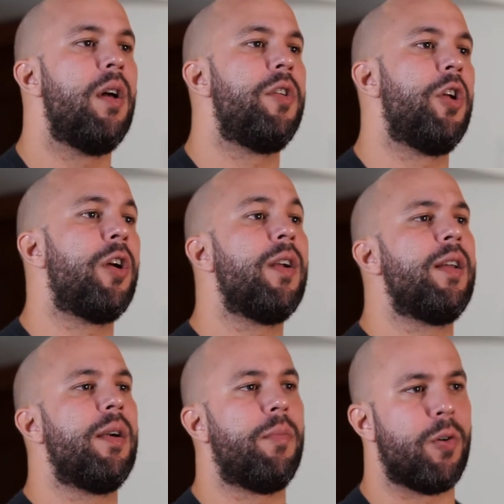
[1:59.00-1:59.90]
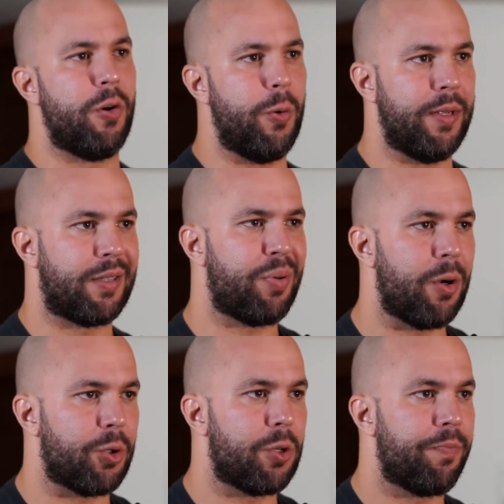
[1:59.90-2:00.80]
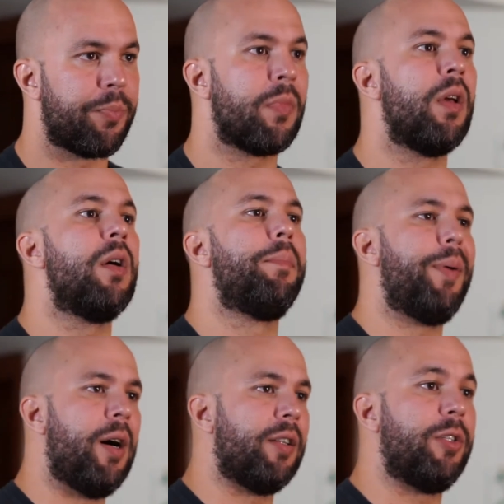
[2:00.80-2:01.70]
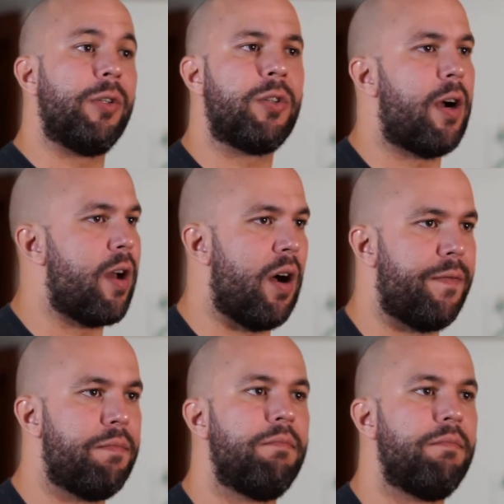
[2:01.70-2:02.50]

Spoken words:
you're gonna need a more nuanced approach. But to start off,